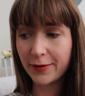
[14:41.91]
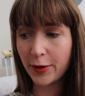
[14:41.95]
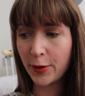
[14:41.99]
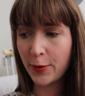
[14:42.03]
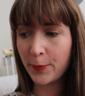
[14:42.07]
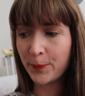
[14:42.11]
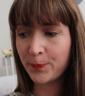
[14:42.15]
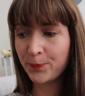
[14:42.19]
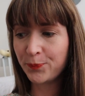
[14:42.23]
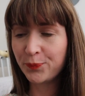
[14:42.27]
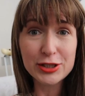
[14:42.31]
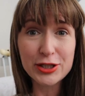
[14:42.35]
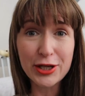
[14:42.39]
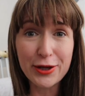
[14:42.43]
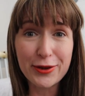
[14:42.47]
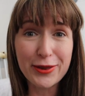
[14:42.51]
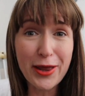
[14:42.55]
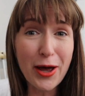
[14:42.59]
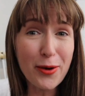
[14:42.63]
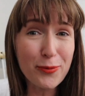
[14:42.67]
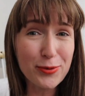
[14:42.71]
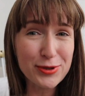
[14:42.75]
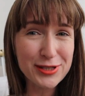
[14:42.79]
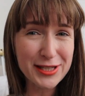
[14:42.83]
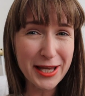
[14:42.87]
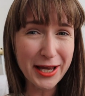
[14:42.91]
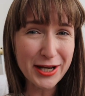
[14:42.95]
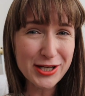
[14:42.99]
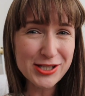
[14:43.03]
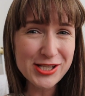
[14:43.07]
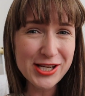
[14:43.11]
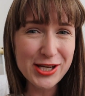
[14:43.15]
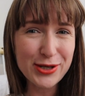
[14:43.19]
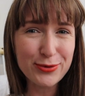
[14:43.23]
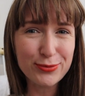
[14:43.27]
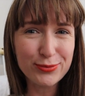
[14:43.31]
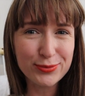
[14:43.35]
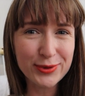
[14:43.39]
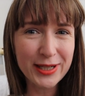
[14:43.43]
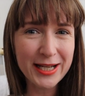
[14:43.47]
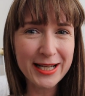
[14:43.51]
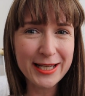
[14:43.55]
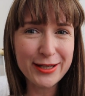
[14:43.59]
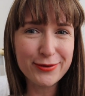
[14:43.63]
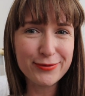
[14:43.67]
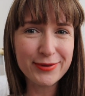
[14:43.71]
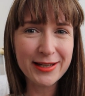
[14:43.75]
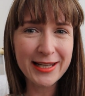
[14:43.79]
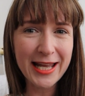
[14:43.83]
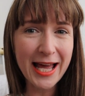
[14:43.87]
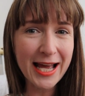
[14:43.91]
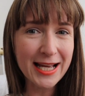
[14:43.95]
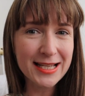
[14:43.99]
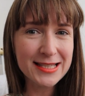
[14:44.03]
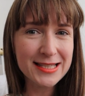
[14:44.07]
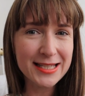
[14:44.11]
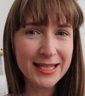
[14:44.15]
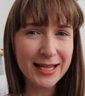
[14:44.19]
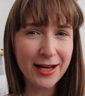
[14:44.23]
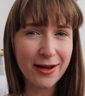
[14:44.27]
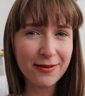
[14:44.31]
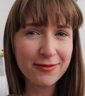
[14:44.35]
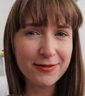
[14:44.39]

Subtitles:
So that was actually really relaxing.